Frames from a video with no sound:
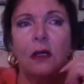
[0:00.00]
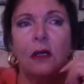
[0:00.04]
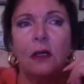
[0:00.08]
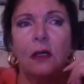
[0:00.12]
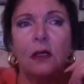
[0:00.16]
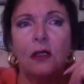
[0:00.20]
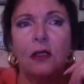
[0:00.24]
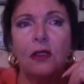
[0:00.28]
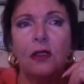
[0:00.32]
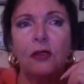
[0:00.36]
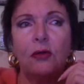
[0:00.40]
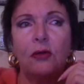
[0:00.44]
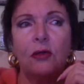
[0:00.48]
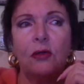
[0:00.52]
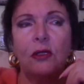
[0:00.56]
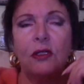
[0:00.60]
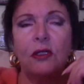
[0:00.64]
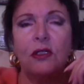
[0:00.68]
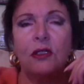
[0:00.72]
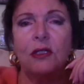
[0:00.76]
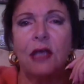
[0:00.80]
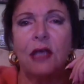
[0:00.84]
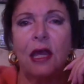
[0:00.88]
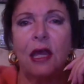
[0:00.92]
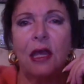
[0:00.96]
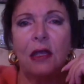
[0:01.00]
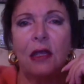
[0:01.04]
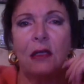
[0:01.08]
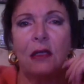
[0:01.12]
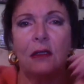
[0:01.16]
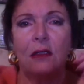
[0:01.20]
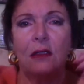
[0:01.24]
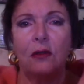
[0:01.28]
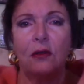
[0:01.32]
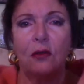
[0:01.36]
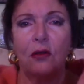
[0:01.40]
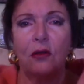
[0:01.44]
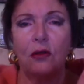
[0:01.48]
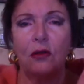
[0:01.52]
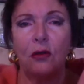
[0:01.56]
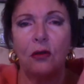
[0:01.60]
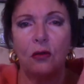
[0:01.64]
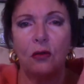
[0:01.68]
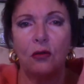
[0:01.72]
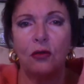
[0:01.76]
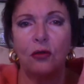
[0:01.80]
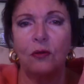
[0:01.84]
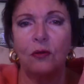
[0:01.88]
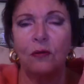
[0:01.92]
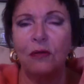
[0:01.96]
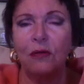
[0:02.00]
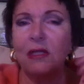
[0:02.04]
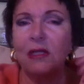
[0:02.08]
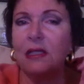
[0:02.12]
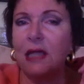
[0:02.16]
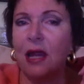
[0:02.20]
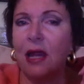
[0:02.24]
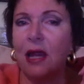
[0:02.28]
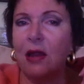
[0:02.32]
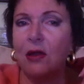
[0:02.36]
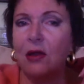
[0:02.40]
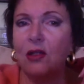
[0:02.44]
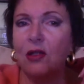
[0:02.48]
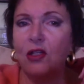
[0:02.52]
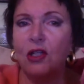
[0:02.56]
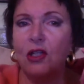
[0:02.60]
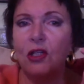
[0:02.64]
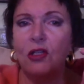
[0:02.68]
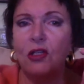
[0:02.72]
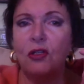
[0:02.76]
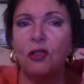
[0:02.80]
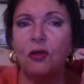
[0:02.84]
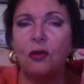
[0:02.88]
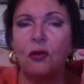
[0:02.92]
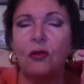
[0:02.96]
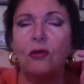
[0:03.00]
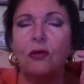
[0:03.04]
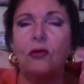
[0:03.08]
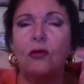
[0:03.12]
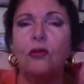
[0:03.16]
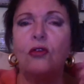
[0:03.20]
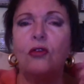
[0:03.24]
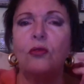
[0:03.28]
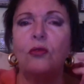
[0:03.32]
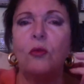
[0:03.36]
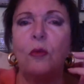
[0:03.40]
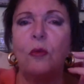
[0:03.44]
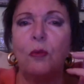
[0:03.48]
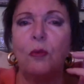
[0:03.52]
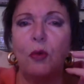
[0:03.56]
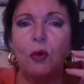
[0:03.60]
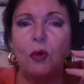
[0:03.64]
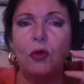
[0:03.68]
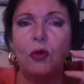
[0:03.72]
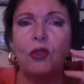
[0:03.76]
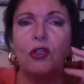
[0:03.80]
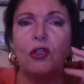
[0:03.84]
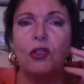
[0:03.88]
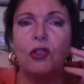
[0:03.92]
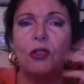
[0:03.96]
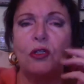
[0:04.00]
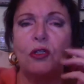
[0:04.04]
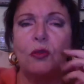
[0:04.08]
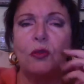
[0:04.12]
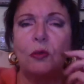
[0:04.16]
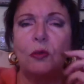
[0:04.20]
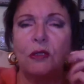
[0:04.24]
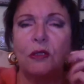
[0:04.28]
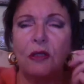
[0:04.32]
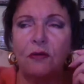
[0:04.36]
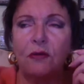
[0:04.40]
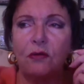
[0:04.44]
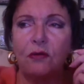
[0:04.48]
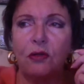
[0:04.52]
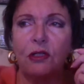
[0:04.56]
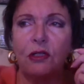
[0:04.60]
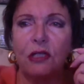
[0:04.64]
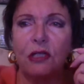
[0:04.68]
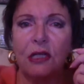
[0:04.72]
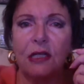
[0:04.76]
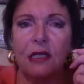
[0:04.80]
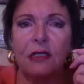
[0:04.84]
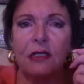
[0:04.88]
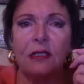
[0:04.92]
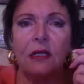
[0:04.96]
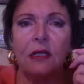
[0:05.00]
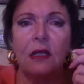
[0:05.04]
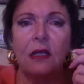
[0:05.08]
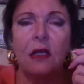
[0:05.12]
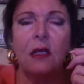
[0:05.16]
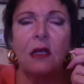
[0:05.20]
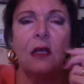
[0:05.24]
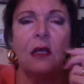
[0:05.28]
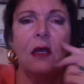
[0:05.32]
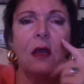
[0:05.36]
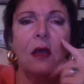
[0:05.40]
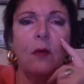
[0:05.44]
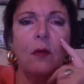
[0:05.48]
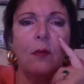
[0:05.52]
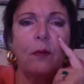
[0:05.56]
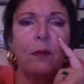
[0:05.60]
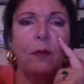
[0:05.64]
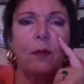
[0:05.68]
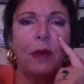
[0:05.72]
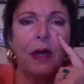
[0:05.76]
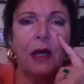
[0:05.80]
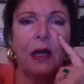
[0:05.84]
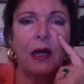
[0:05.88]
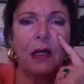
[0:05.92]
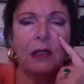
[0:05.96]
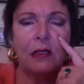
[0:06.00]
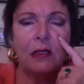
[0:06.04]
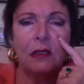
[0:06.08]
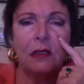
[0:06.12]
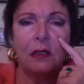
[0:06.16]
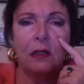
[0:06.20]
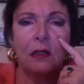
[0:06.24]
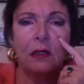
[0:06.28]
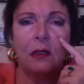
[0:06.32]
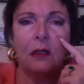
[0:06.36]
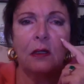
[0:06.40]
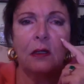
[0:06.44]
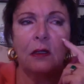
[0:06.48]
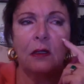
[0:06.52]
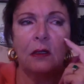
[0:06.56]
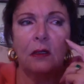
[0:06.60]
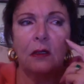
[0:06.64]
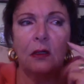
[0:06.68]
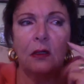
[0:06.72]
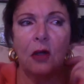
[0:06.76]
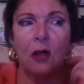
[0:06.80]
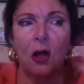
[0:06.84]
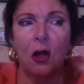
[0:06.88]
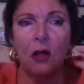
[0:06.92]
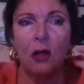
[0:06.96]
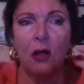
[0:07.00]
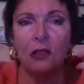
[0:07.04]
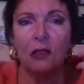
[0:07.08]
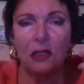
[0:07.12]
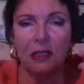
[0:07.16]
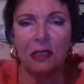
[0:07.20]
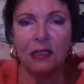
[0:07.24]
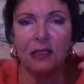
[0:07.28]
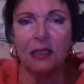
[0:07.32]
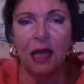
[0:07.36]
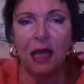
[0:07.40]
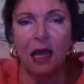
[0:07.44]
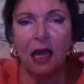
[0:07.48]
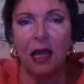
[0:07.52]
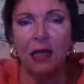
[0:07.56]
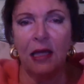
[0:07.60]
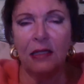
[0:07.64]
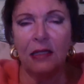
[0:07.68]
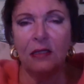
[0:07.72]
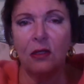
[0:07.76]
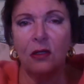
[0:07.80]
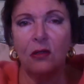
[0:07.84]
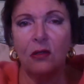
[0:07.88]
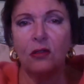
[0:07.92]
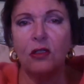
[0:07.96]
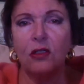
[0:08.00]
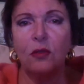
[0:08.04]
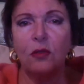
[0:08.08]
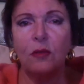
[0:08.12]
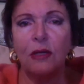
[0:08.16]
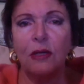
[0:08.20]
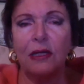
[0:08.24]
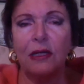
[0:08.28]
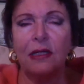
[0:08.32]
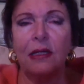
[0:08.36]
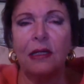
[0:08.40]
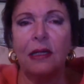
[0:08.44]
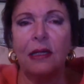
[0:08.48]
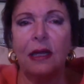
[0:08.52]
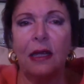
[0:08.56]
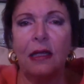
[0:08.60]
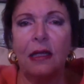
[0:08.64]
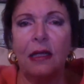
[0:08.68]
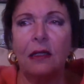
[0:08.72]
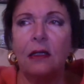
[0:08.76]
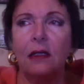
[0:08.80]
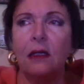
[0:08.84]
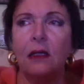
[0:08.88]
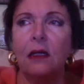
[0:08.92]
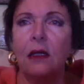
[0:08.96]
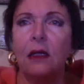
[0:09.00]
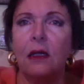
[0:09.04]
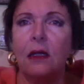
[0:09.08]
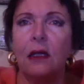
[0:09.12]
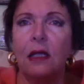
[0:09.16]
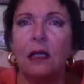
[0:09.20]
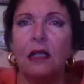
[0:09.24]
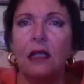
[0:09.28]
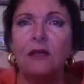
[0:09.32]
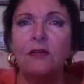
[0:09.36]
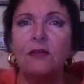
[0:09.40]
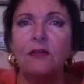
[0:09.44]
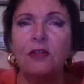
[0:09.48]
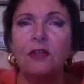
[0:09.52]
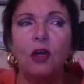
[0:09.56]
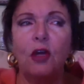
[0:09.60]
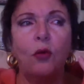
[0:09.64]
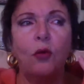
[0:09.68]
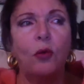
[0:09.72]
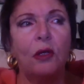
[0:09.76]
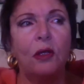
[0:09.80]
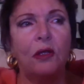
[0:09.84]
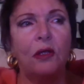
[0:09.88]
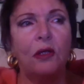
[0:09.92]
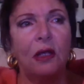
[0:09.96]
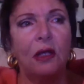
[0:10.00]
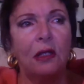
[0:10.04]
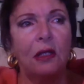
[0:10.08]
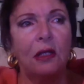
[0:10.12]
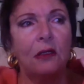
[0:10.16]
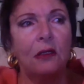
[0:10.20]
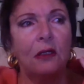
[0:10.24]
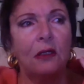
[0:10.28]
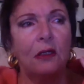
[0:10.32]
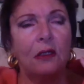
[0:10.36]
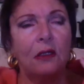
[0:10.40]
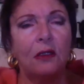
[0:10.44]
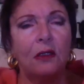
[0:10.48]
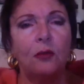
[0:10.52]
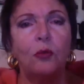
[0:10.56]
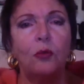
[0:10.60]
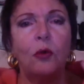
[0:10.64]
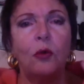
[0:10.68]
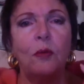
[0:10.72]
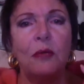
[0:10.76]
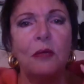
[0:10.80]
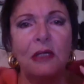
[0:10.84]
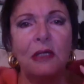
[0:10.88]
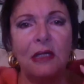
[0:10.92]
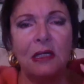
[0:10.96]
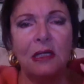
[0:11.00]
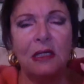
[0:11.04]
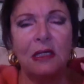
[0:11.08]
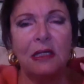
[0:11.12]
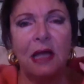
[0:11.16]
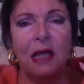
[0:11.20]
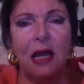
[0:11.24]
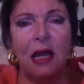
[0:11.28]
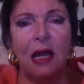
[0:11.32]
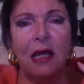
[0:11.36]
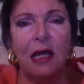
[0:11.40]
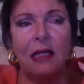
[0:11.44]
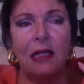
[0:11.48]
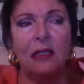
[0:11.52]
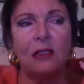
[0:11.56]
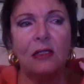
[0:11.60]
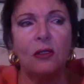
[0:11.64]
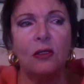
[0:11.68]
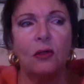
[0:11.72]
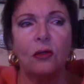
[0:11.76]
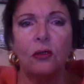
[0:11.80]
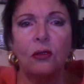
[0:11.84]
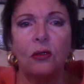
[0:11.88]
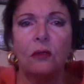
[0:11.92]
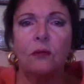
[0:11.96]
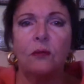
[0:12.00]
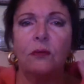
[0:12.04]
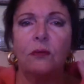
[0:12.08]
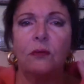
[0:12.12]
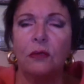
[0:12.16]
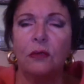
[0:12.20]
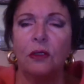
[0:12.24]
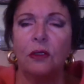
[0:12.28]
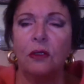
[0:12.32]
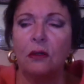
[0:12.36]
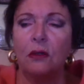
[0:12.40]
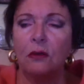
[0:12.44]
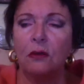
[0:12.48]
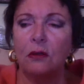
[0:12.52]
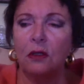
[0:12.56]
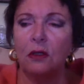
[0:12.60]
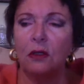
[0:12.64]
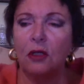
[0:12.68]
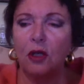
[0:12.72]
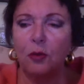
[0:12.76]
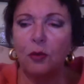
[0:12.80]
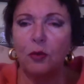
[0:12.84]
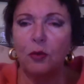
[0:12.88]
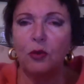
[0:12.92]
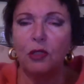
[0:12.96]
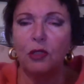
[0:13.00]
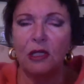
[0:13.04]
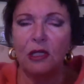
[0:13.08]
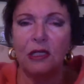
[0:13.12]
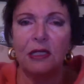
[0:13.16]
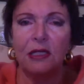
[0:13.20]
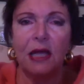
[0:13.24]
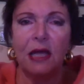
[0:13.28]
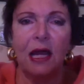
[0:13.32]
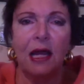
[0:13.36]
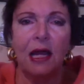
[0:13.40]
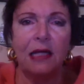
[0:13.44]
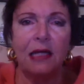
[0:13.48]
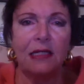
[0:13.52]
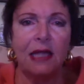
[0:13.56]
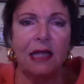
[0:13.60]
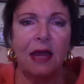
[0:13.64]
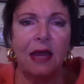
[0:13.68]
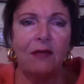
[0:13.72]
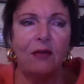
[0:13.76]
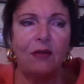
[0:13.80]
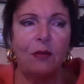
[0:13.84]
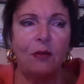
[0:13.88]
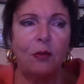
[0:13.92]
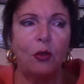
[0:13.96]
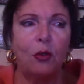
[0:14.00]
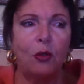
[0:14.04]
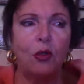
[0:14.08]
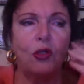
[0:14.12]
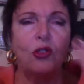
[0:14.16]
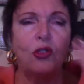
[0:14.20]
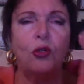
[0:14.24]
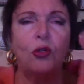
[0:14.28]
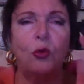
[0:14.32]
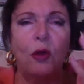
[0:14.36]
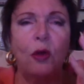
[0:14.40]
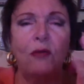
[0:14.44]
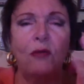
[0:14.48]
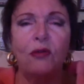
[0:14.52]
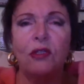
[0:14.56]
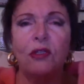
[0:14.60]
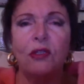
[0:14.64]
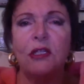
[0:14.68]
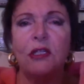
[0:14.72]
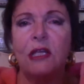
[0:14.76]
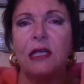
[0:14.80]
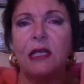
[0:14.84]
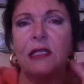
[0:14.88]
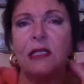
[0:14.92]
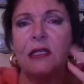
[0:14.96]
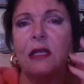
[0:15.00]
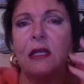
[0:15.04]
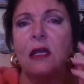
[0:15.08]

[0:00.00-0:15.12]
You can call them miscarriages, you can call them abortions, whatever it is. But God decides ultimately, even though we think that the woman decides or the couple decide to have an abortion, whoever it is,